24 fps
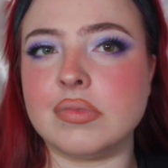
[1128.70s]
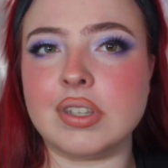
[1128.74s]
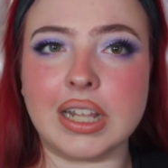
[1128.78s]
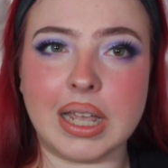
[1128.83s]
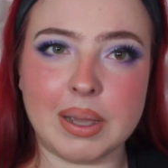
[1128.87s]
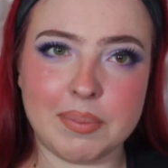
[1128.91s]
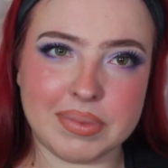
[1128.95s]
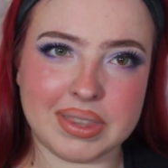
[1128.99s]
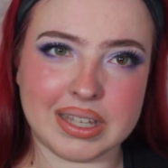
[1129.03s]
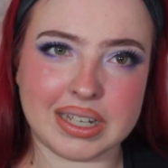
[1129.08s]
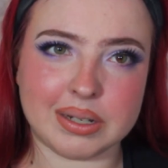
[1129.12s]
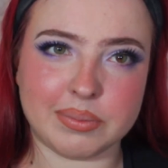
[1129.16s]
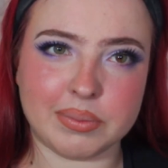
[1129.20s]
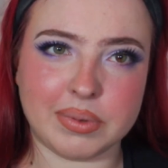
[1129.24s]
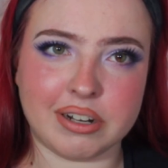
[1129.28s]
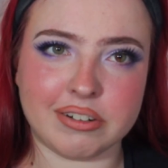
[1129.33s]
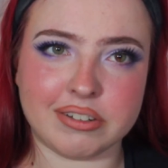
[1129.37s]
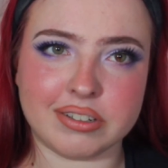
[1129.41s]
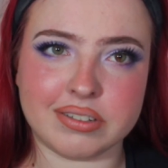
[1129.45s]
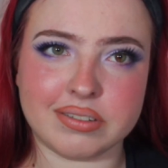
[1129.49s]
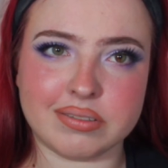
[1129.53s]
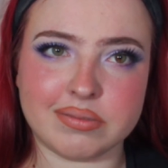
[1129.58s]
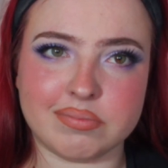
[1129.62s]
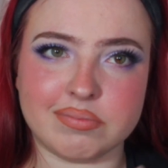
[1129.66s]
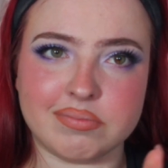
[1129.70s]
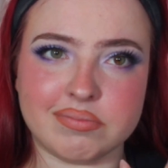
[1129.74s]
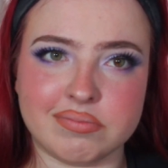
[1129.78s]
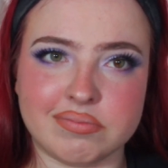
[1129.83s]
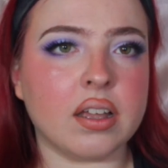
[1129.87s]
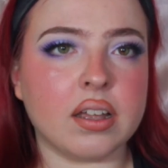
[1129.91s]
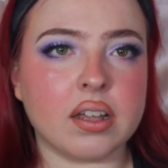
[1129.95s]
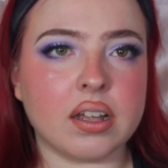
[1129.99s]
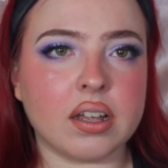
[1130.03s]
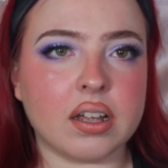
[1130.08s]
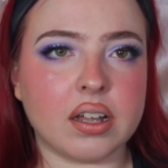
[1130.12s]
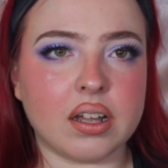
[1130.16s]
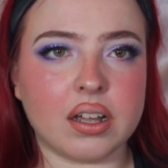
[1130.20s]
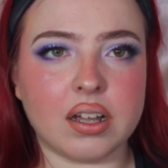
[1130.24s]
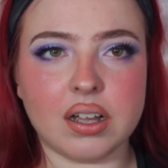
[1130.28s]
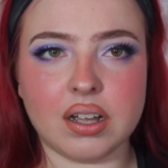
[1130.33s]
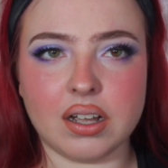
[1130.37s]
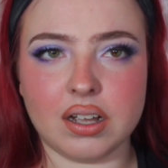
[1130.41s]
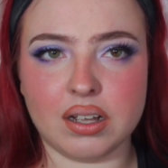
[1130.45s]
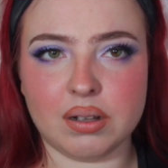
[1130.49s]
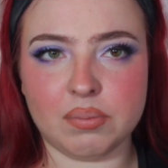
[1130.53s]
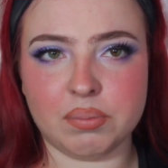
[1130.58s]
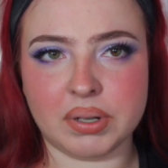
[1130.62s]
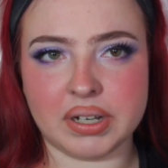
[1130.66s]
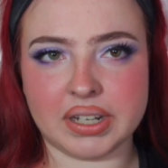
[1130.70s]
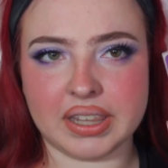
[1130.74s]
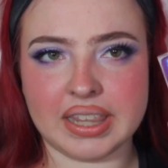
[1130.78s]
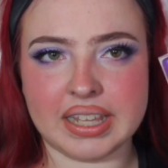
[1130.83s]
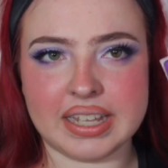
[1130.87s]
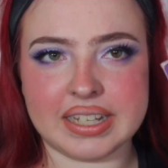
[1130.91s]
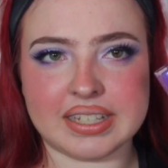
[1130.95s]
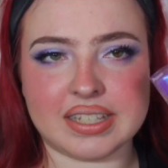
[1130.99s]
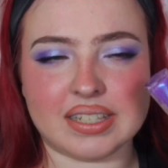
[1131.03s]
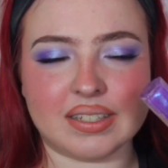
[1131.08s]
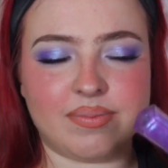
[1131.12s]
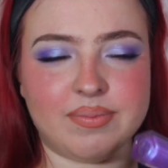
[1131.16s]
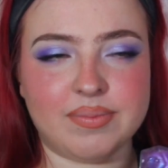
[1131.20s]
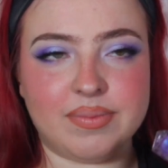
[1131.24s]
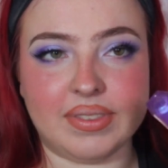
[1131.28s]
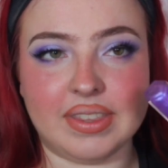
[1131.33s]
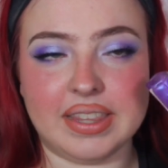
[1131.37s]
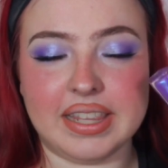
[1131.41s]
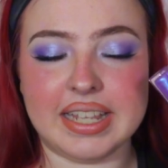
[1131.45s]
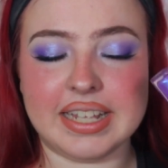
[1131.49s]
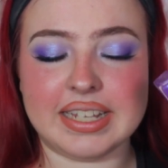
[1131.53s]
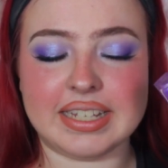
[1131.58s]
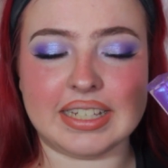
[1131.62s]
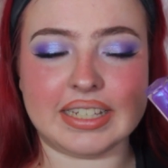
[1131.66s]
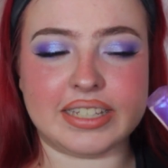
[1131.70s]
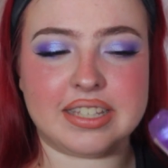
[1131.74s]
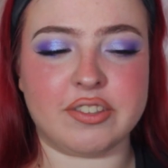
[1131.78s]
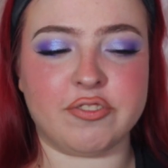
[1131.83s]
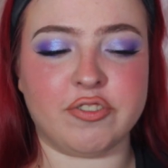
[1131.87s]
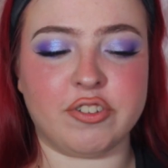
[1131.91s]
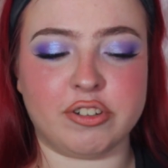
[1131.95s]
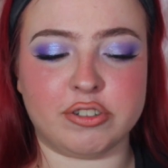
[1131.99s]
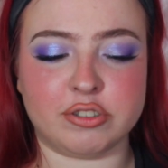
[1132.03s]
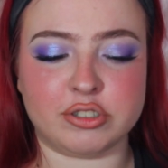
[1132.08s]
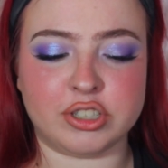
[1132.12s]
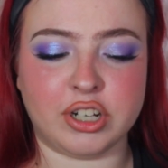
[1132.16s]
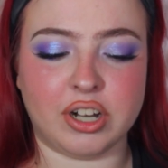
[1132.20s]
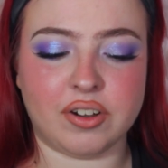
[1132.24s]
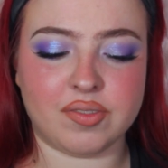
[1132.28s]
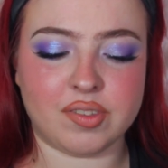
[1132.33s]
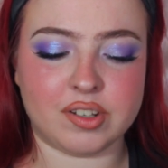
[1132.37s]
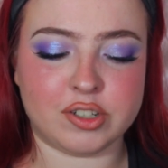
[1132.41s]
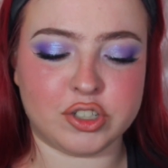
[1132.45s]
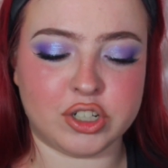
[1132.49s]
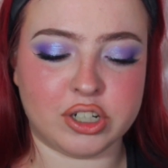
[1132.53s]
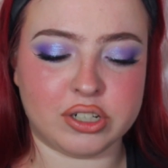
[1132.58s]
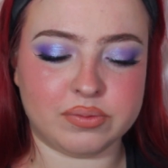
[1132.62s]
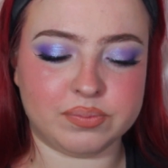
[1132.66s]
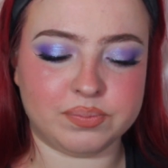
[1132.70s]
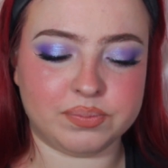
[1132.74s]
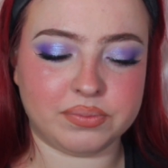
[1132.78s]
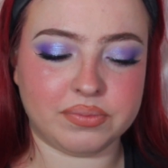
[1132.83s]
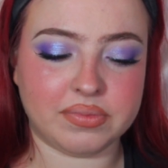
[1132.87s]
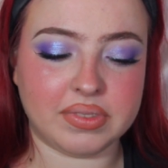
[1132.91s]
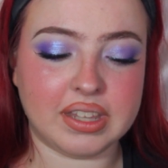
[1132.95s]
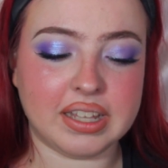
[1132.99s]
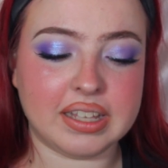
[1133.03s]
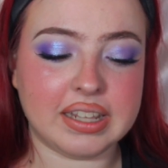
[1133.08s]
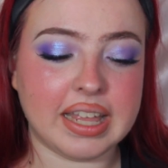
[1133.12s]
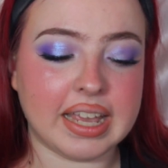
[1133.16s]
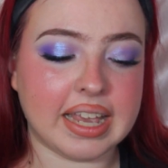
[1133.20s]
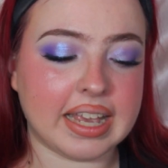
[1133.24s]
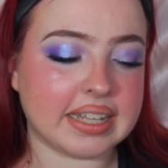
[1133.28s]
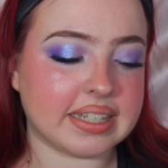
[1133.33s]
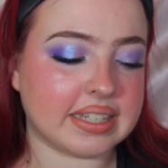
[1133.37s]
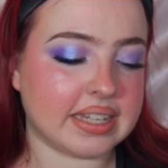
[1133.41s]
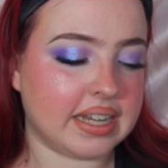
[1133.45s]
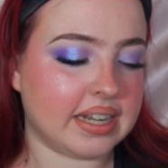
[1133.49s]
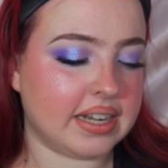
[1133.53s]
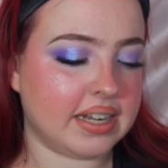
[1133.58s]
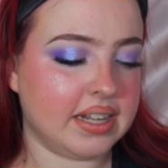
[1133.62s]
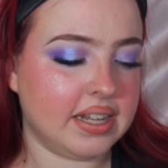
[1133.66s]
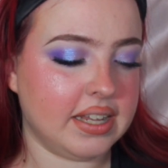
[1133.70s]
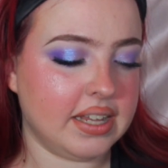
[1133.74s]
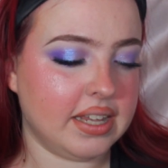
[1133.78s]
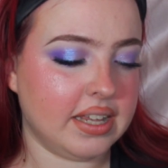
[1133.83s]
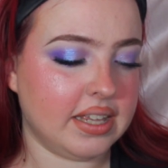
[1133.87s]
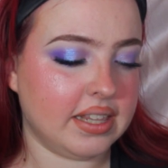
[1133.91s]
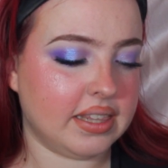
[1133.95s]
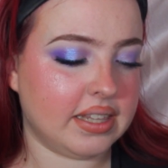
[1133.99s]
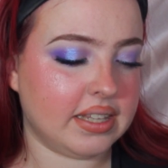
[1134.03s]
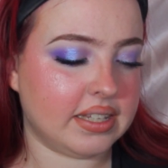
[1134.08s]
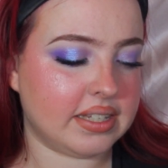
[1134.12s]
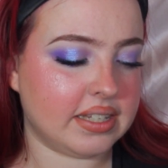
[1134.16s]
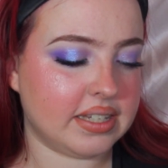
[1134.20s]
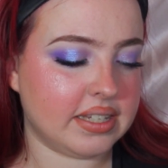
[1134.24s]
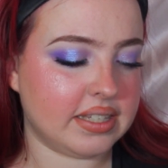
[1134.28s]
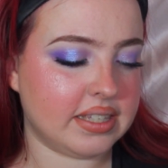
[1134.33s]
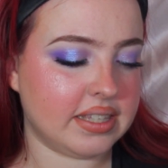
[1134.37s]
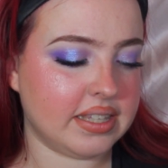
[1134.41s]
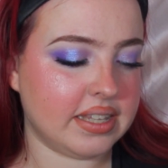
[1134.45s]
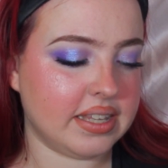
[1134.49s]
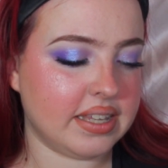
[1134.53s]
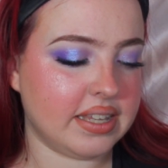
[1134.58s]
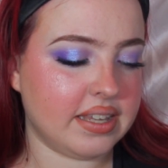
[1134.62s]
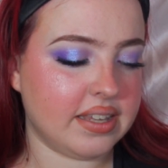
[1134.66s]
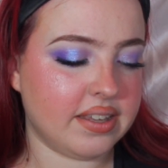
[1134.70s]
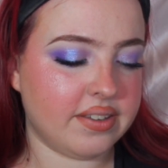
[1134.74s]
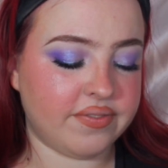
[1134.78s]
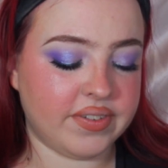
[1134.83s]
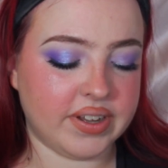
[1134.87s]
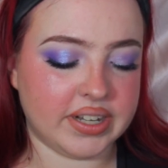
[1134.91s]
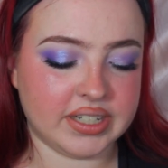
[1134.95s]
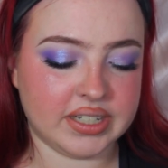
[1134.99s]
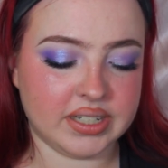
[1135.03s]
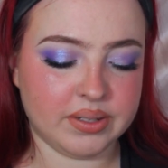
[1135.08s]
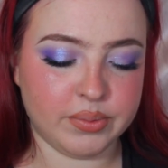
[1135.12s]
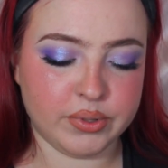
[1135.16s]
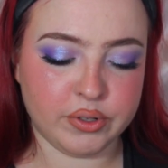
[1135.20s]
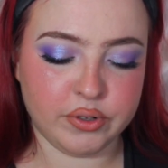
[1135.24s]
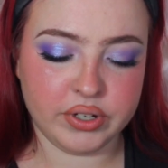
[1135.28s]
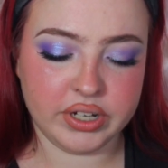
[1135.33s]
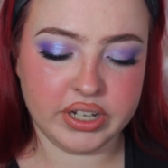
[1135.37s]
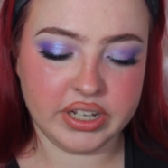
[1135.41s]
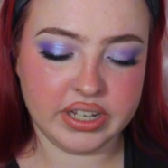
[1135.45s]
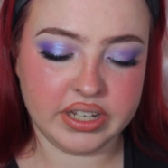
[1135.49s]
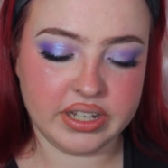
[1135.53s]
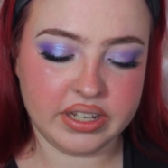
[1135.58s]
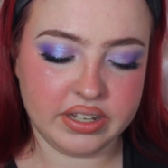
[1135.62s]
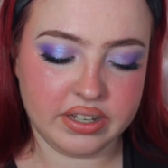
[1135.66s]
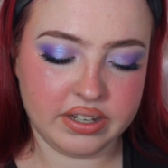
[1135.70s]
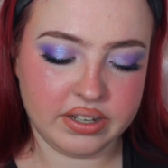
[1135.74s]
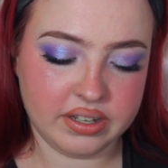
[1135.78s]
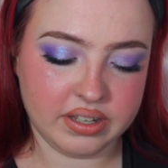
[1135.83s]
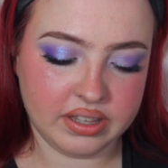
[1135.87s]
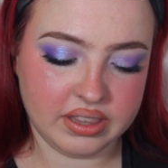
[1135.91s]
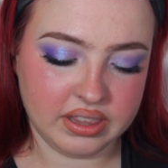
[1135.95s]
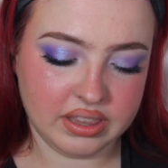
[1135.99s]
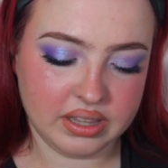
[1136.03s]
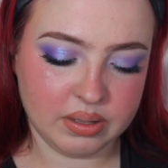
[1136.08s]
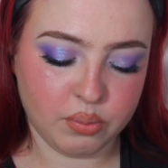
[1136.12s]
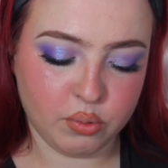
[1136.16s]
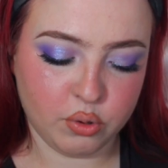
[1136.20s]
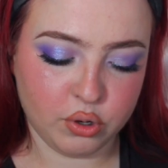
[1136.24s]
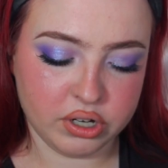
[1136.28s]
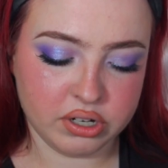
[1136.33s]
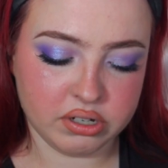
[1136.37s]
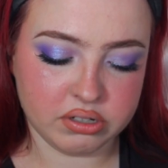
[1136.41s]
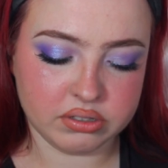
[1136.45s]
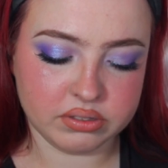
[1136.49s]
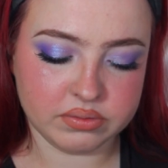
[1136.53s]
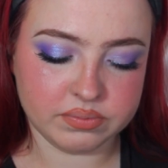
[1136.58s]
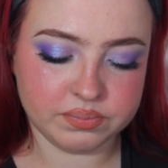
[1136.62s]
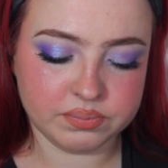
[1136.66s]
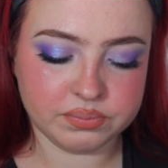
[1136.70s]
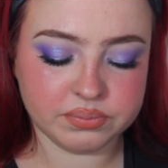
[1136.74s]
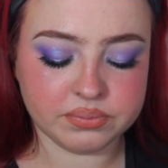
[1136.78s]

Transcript: I'm thinking about it. But this is the real star of the show. Like I said, this is the Fenty Beauty lip oil.